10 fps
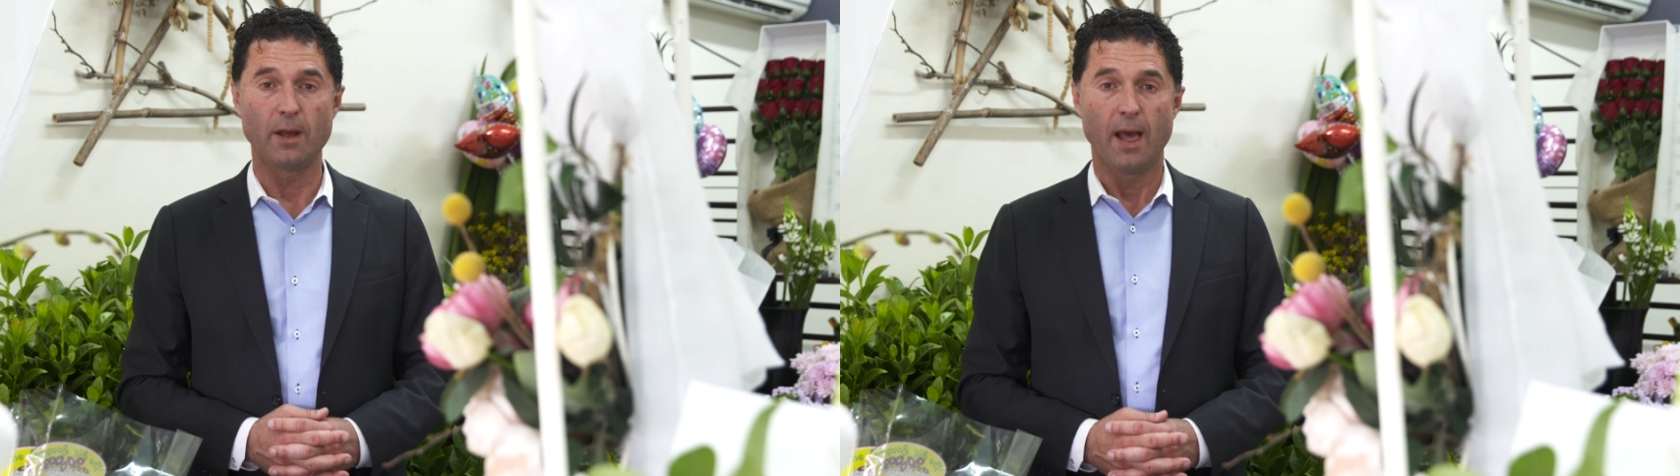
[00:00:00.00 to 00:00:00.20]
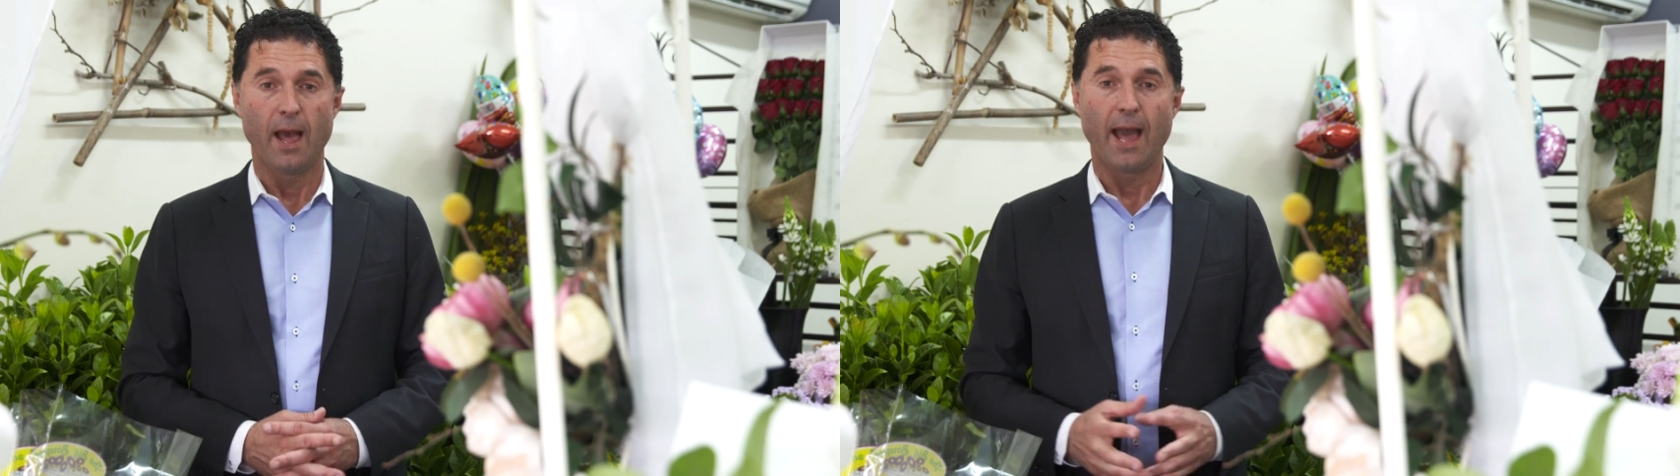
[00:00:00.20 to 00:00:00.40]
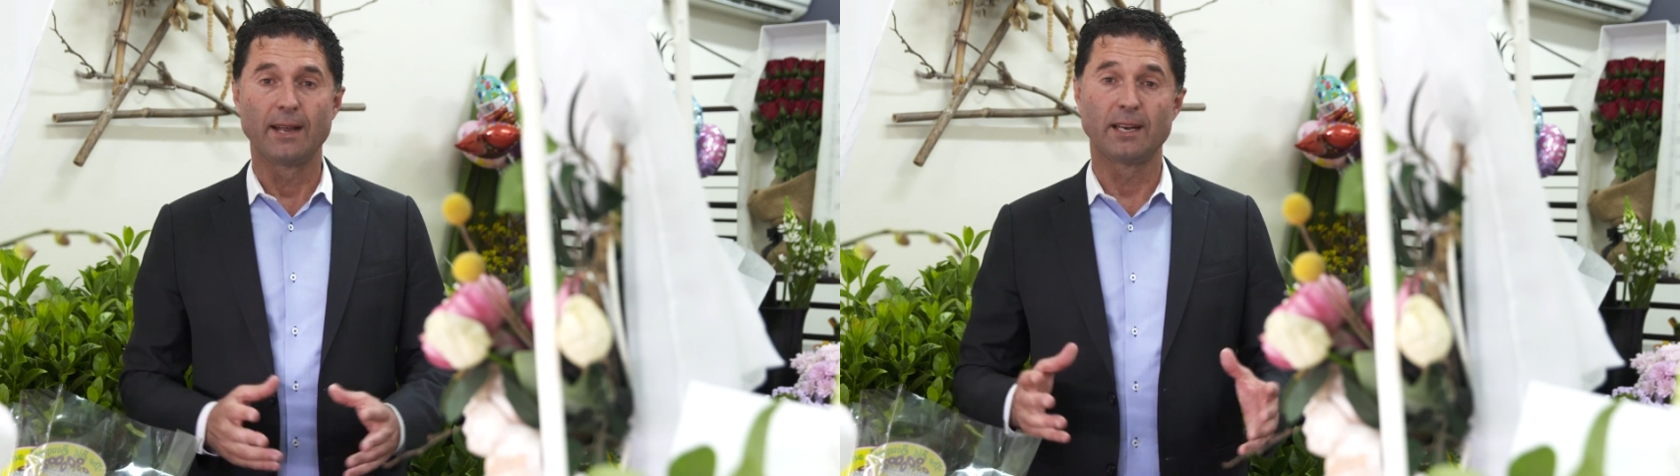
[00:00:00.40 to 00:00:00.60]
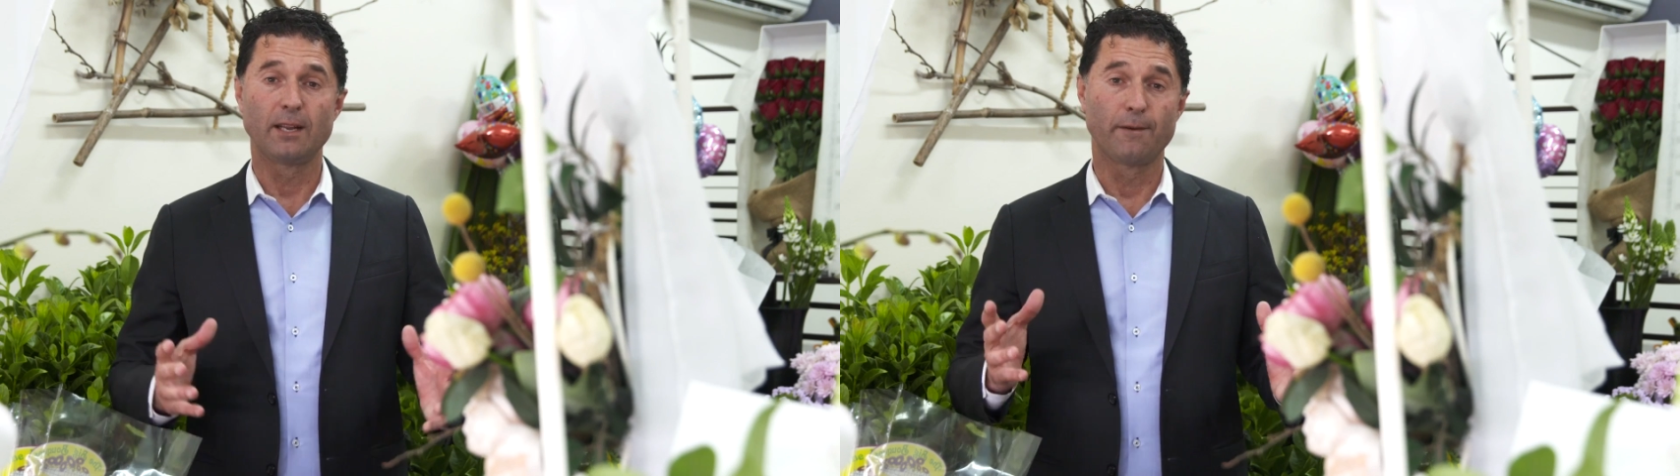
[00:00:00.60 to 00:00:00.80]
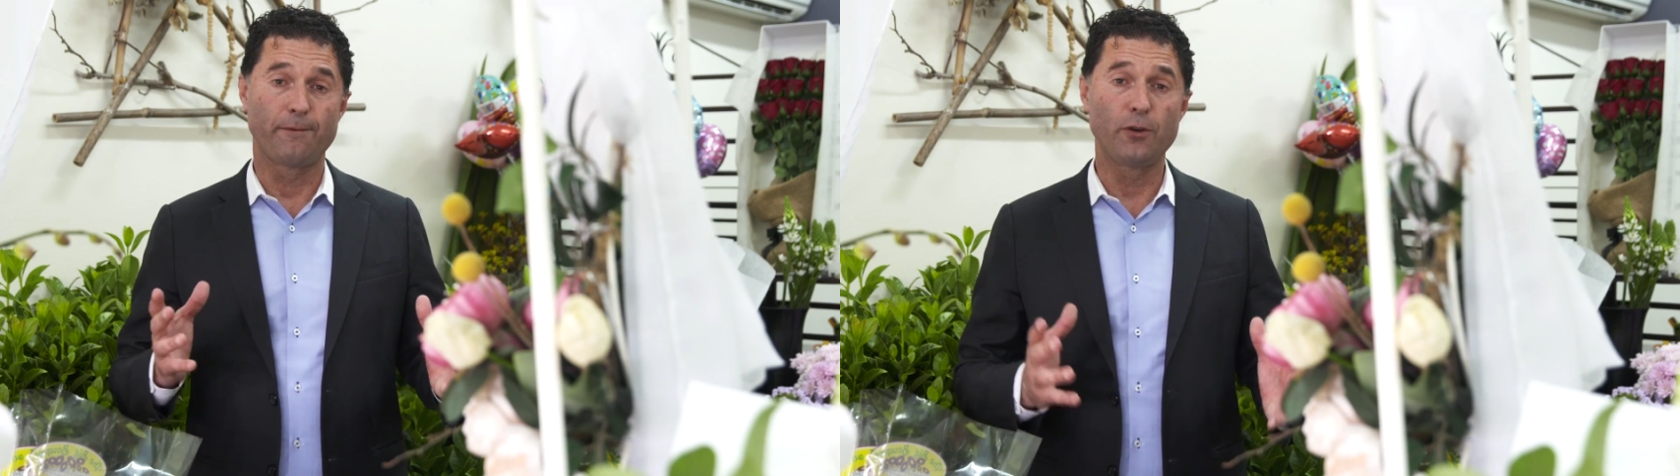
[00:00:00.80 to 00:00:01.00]
and there's
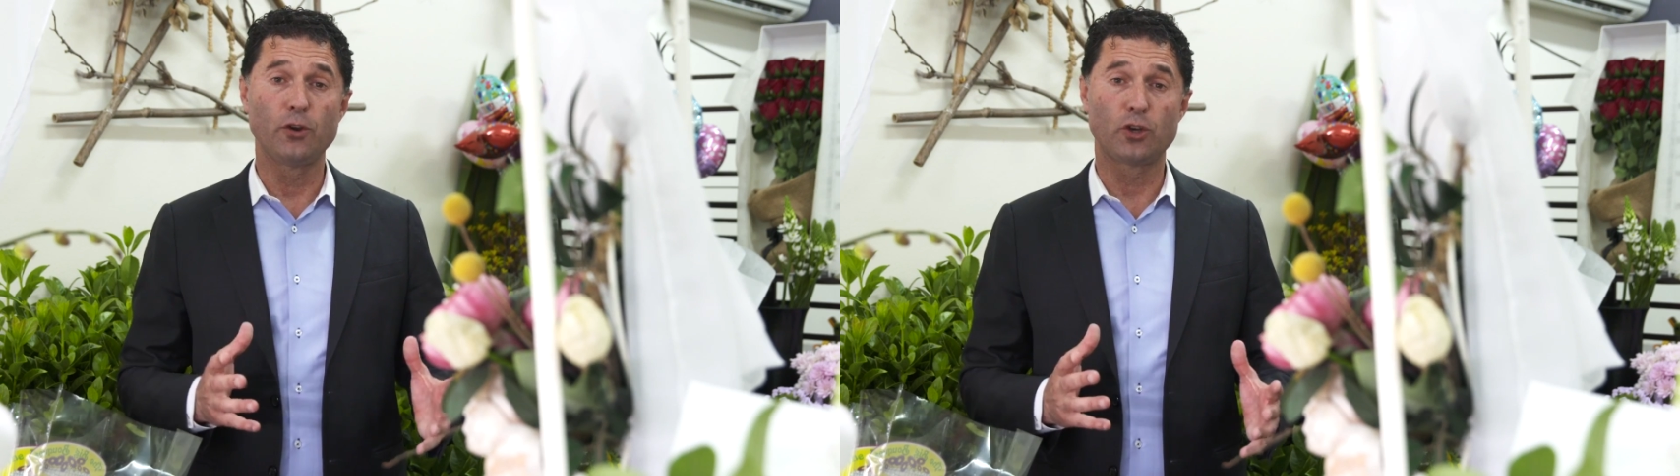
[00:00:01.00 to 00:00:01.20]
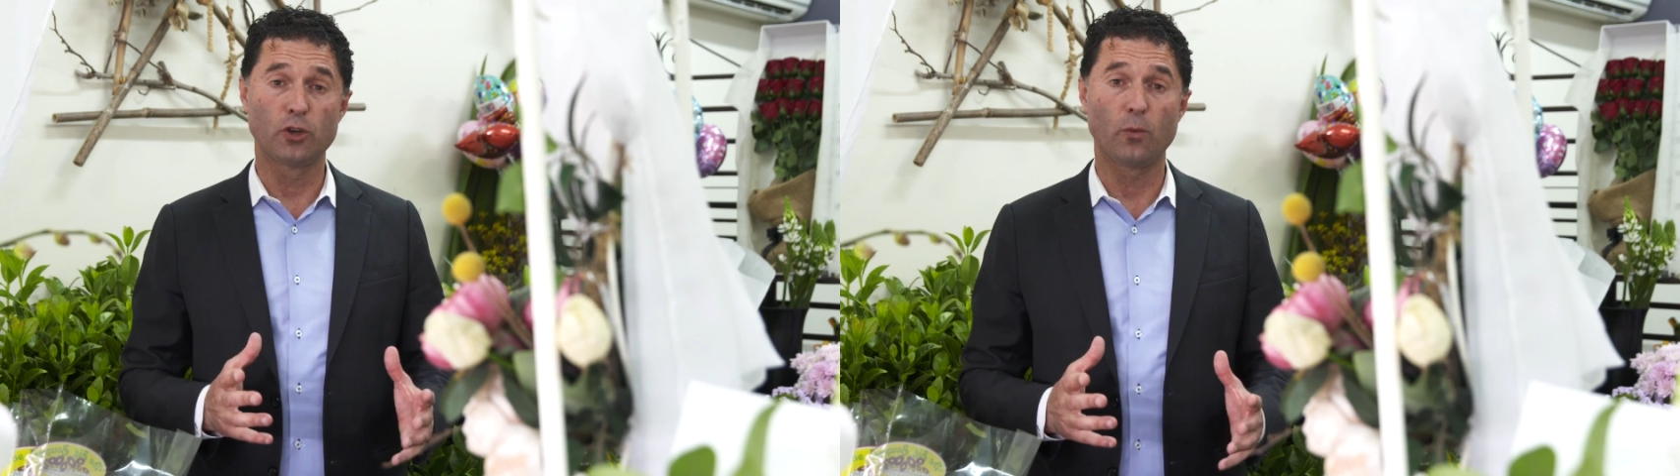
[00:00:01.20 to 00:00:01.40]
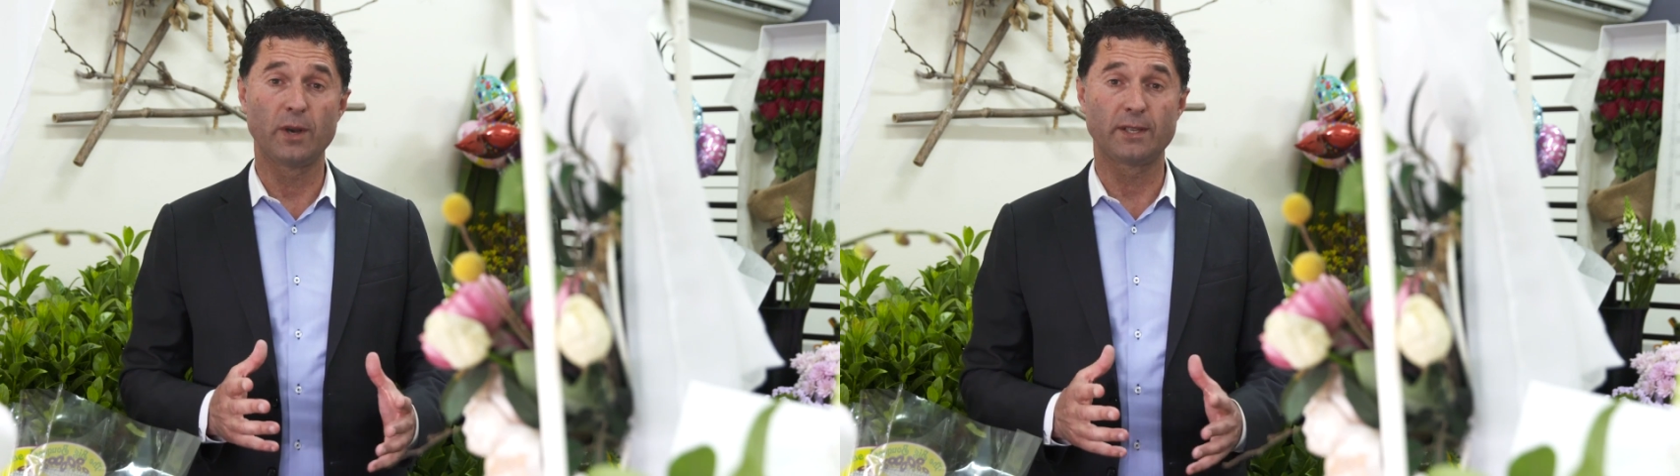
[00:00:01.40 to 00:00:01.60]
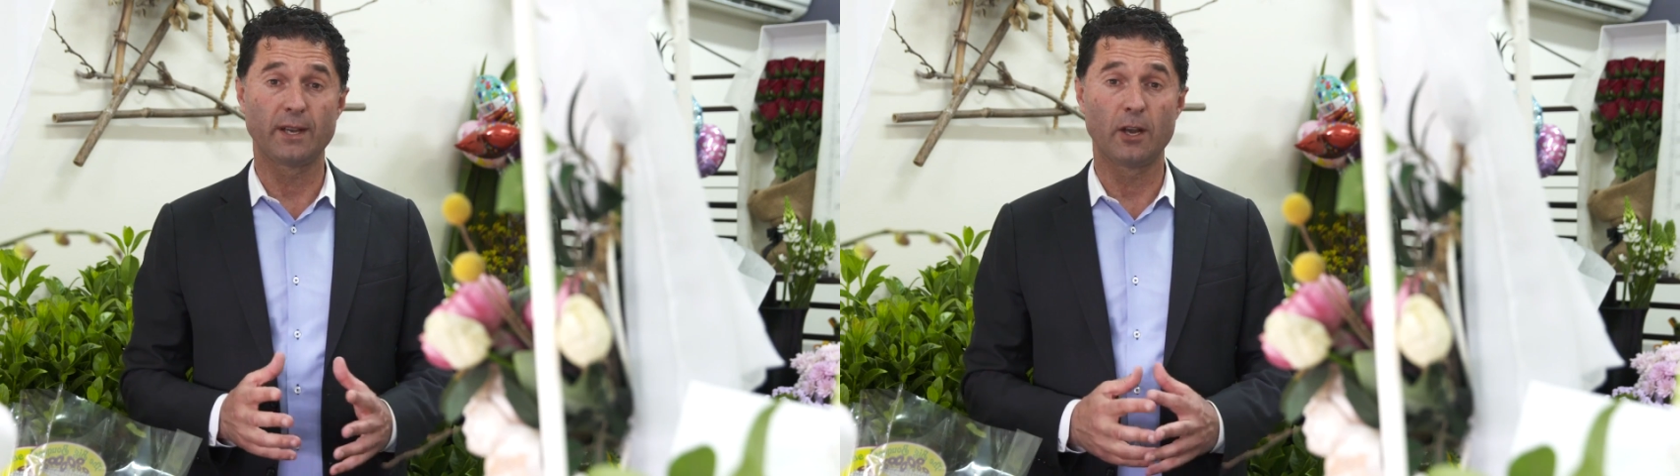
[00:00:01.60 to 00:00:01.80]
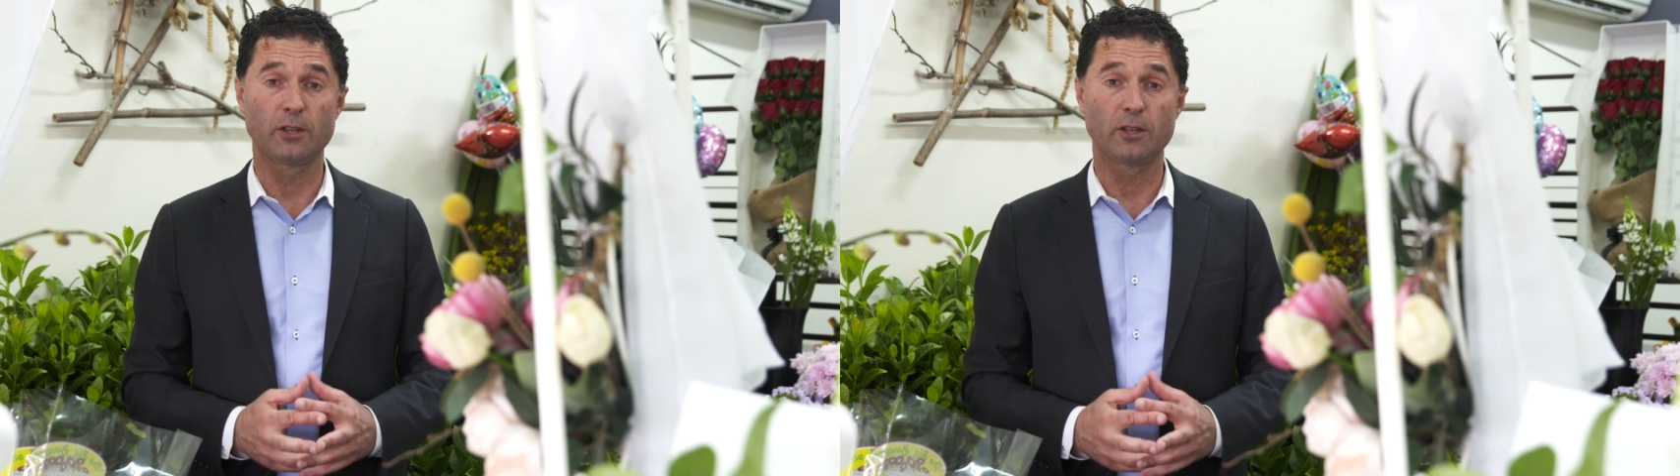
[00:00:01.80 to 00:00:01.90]
only a few short weeks to go